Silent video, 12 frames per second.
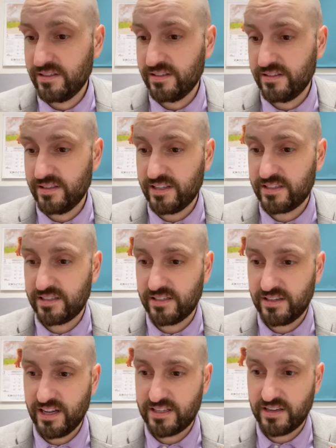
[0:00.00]
That's
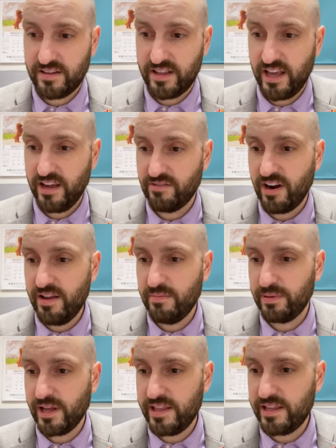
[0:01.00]
a thing, right?
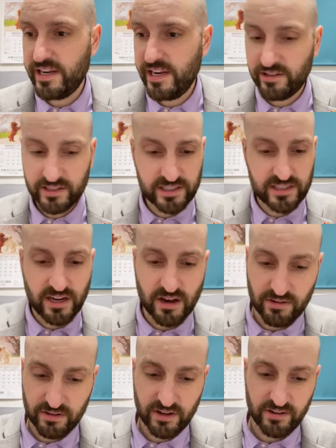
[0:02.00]
Ply the needle is
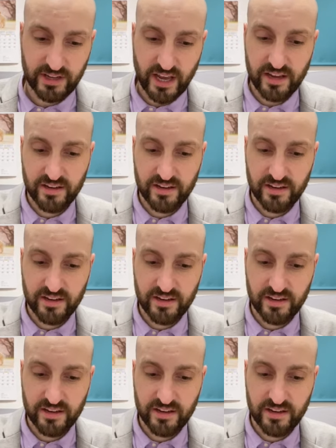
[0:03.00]
sew. Okay.